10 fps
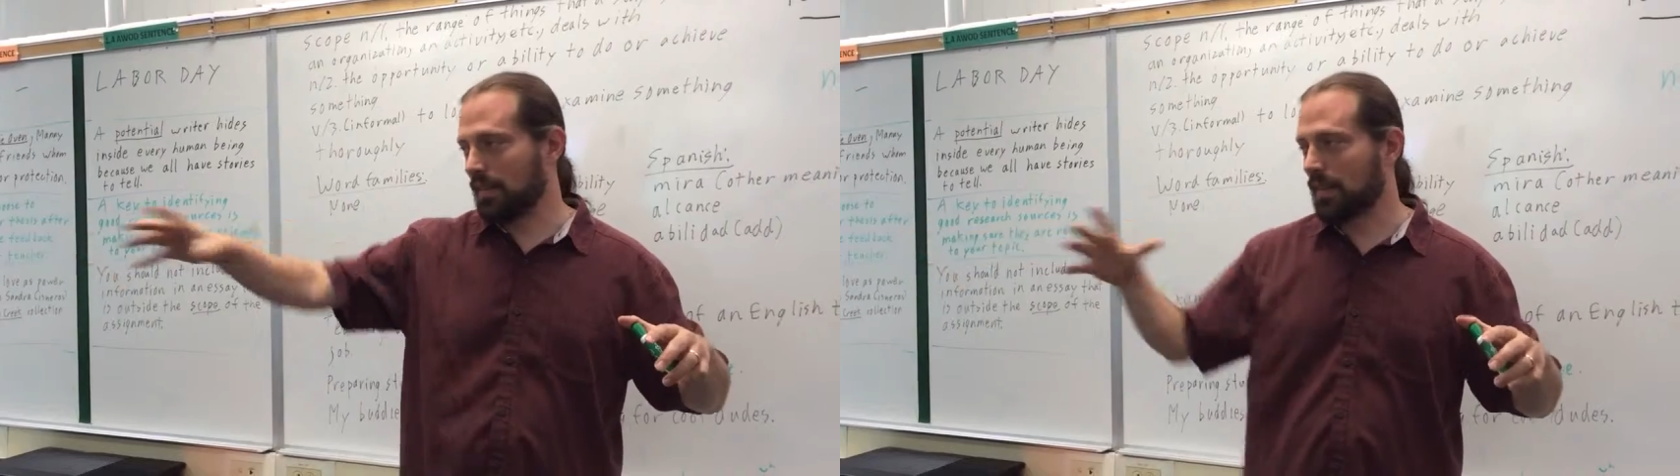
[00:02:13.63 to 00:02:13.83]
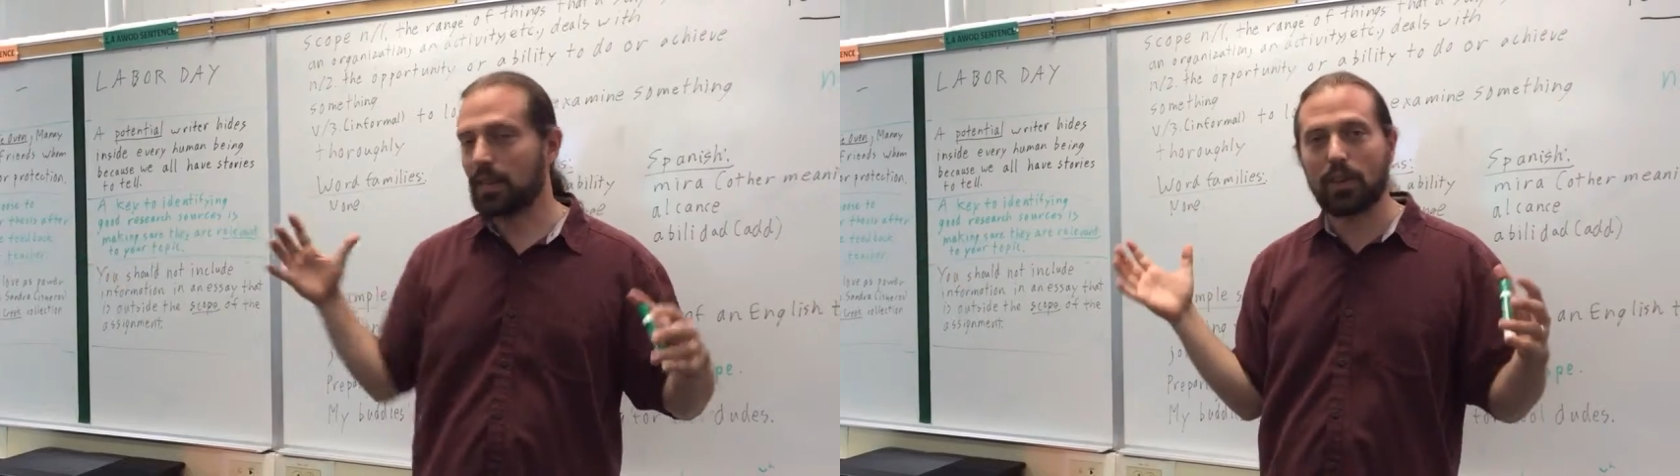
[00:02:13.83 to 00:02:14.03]

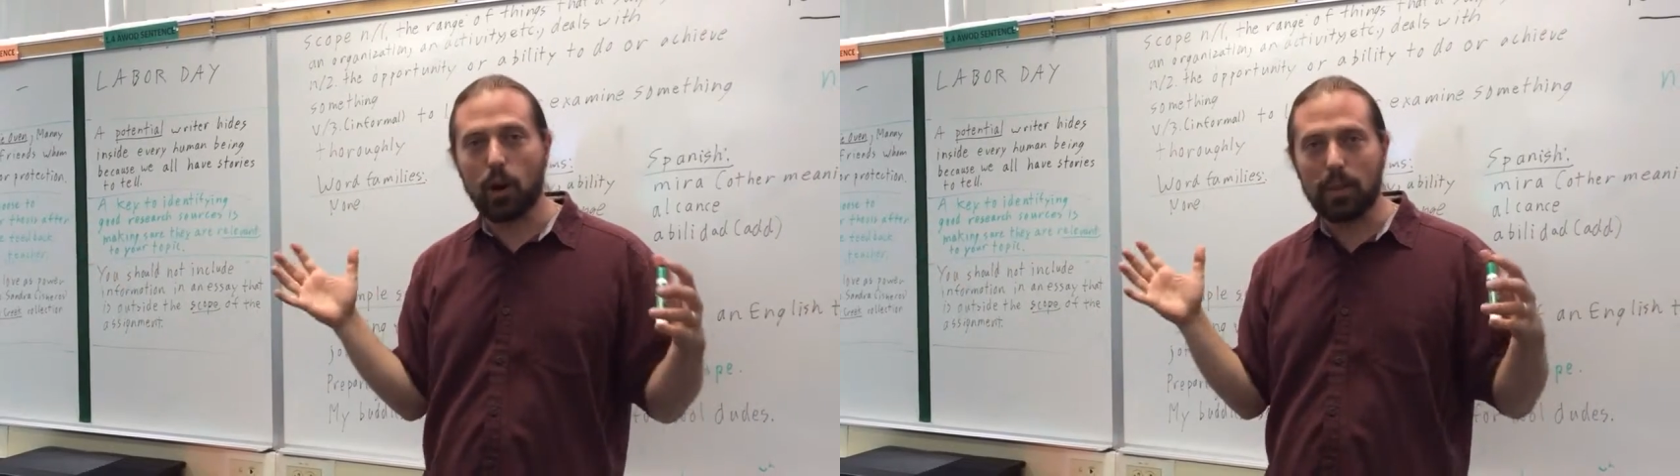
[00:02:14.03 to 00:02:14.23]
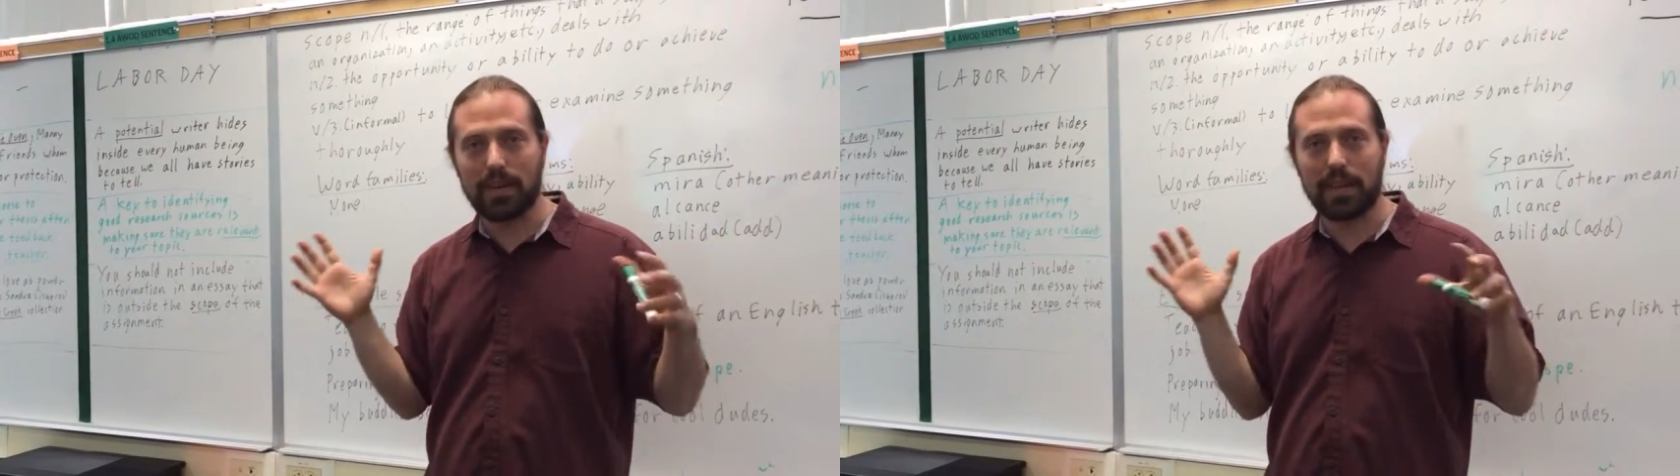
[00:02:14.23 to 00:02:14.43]
So the
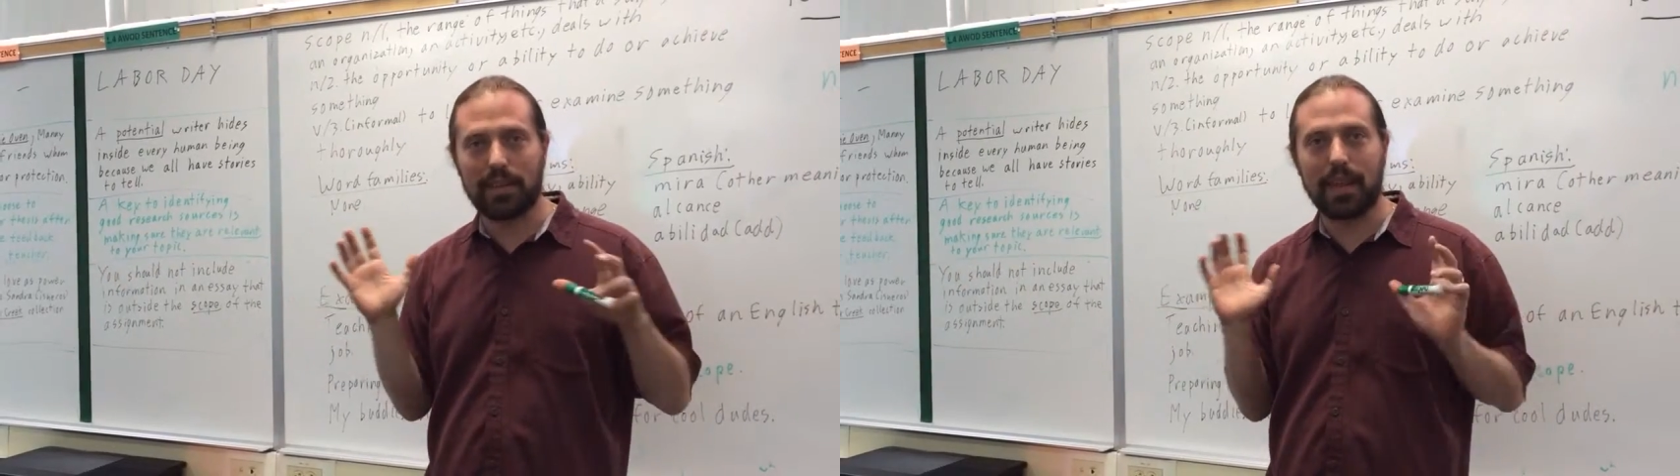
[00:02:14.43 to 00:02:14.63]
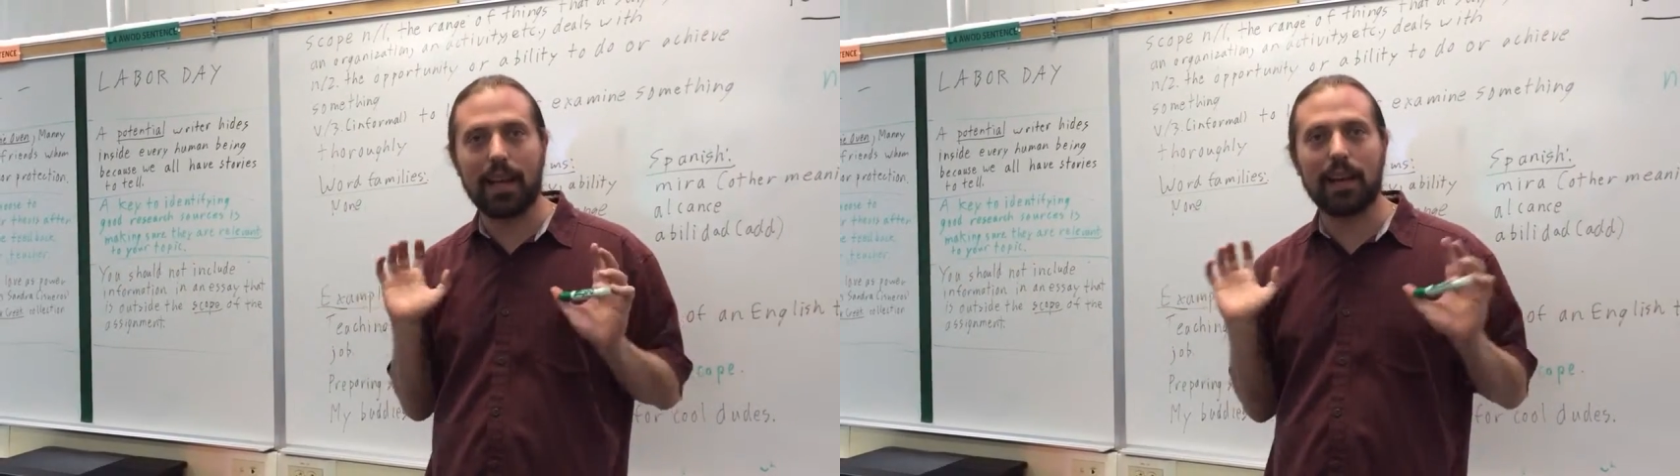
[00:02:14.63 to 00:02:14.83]
scope is
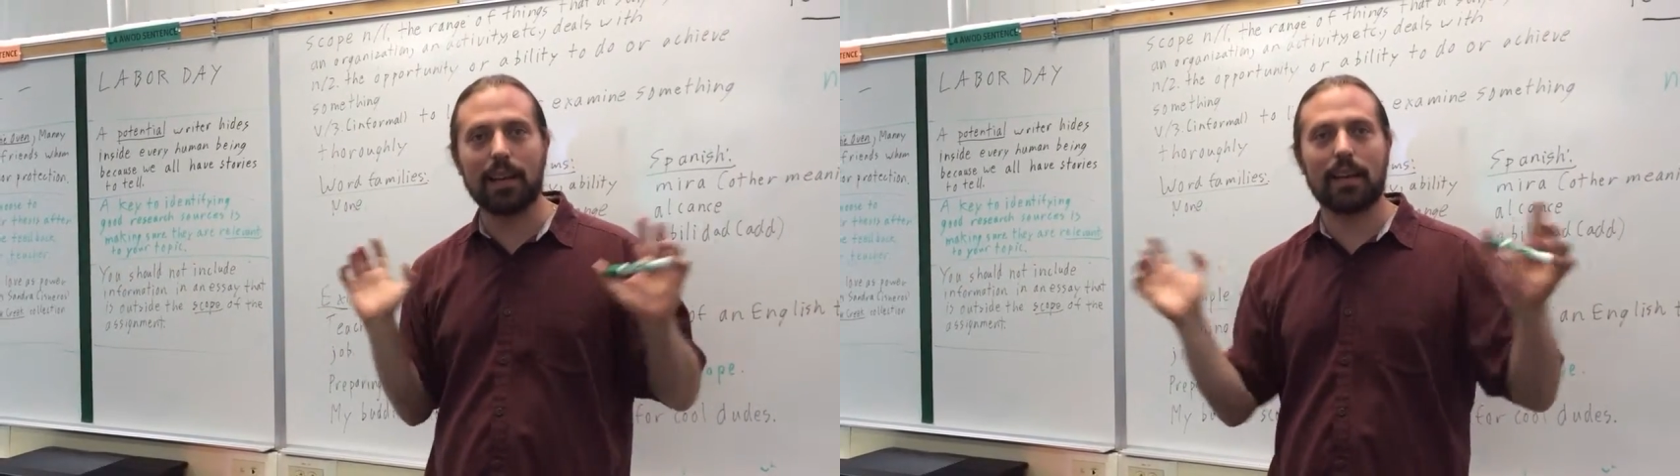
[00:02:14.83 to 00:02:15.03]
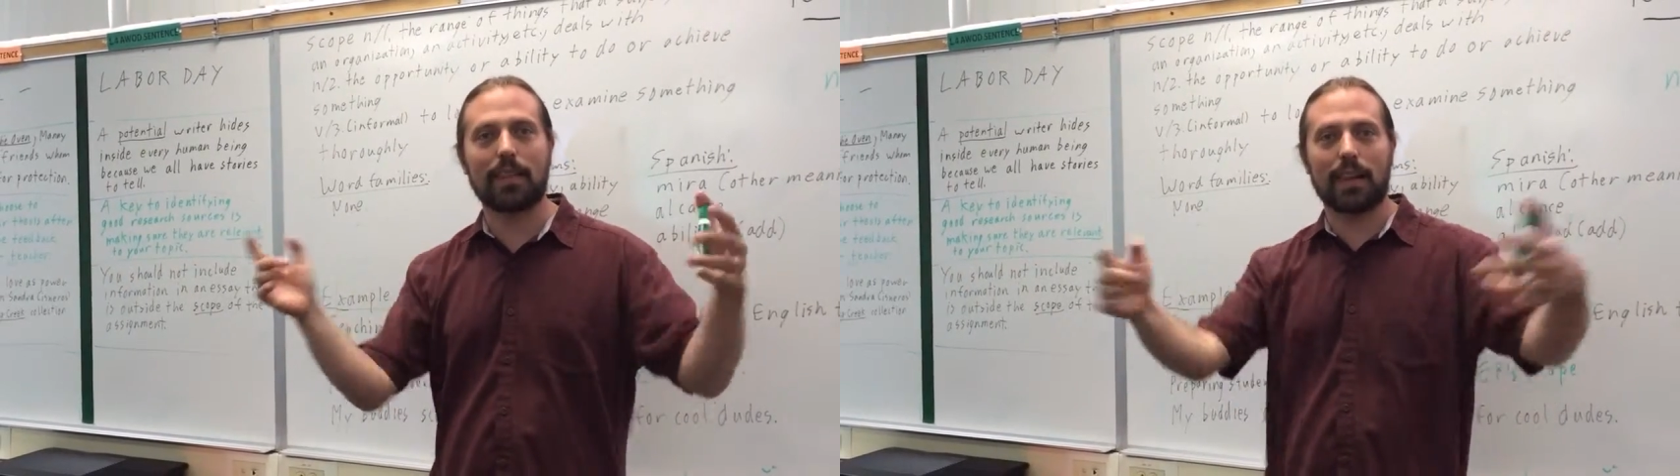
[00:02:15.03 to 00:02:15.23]
like the
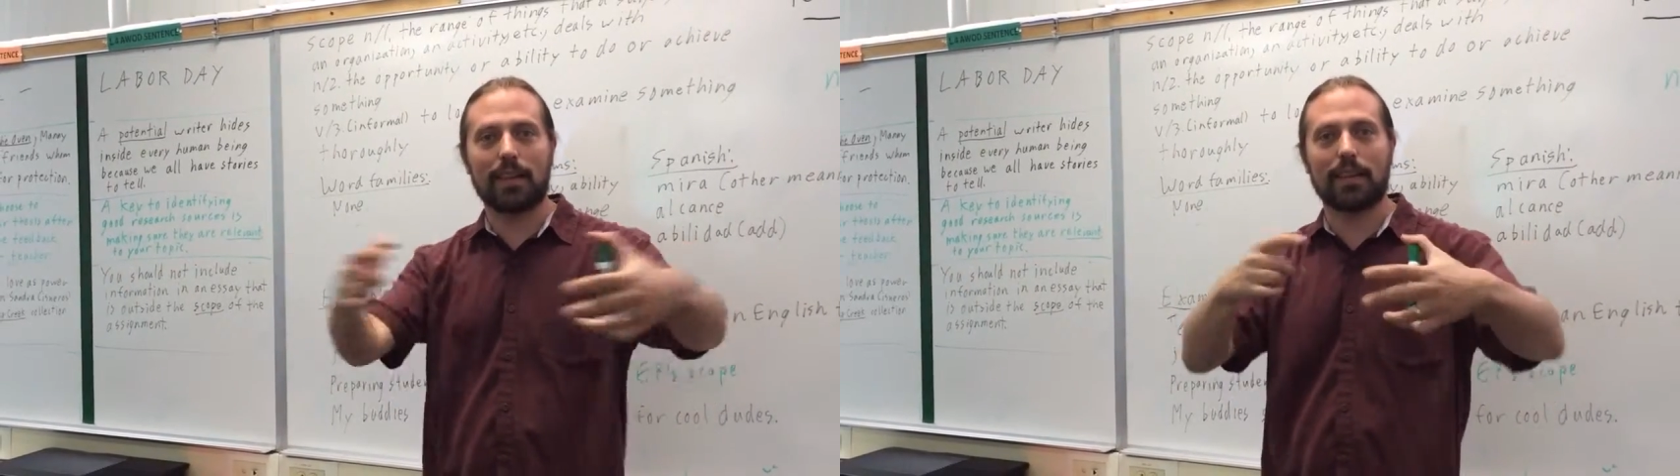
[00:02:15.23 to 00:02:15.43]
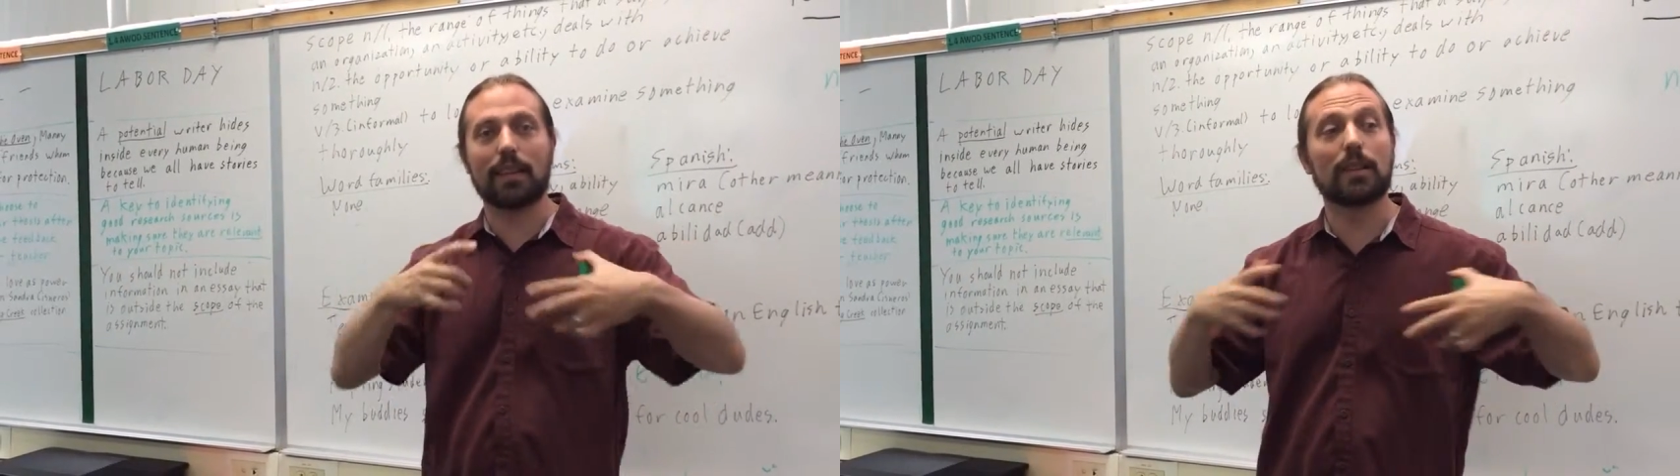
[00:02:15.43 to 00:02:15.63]
area that
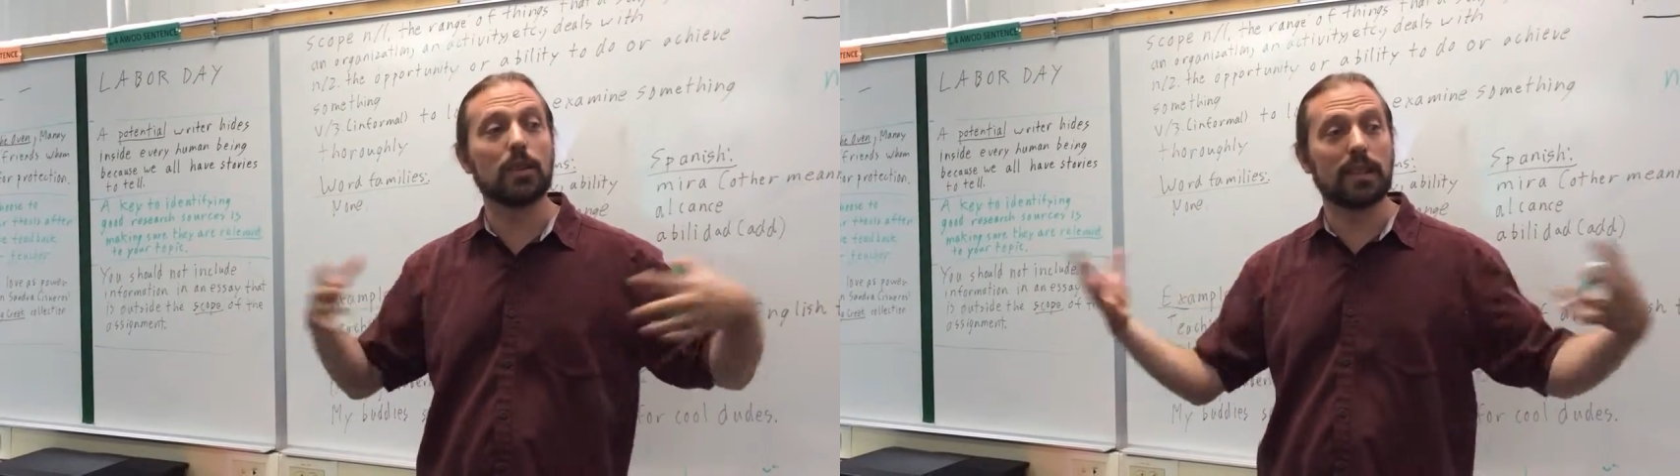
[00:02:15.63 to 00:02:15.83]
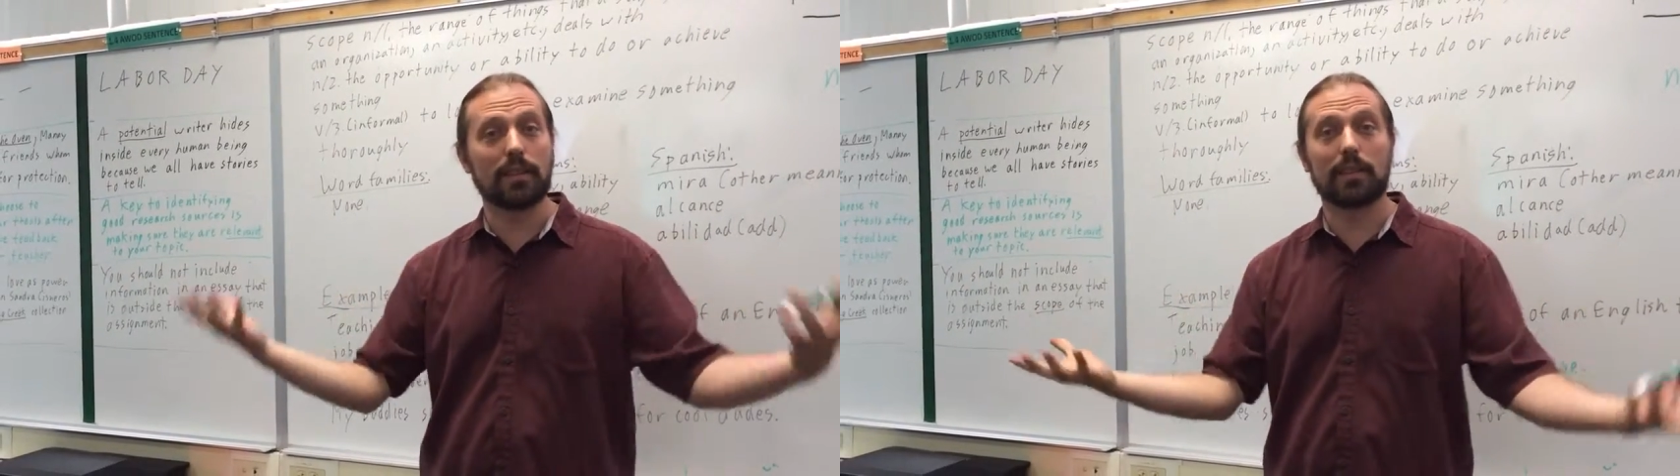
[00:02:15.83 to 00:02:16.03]
is
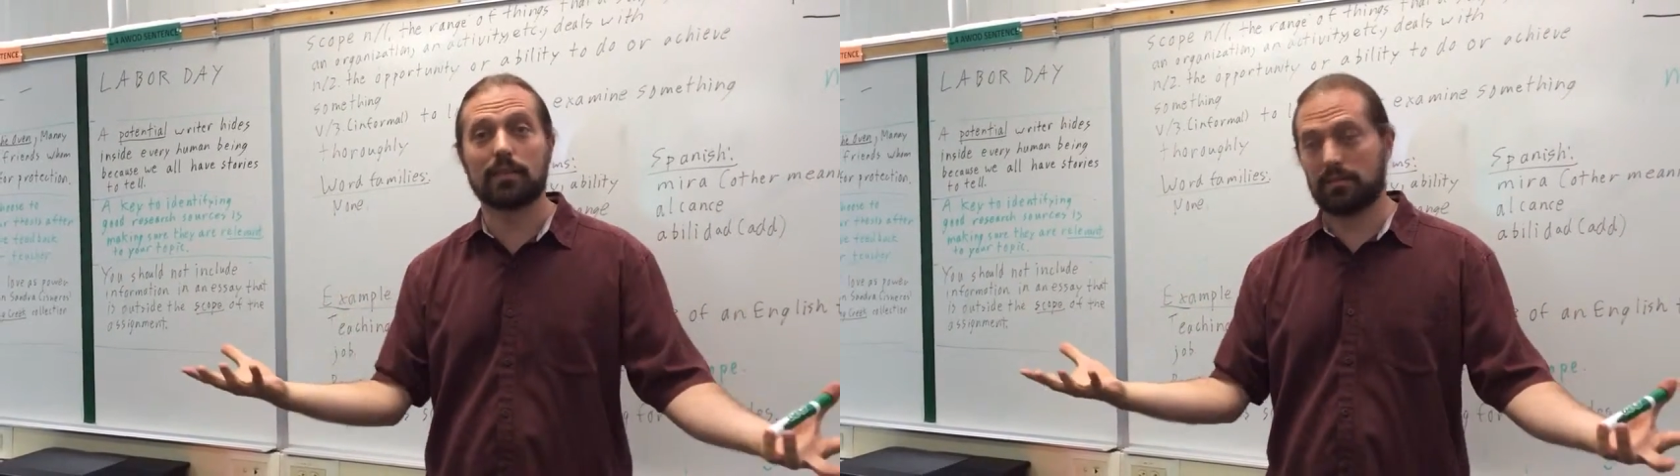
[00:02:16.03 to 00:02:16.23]
included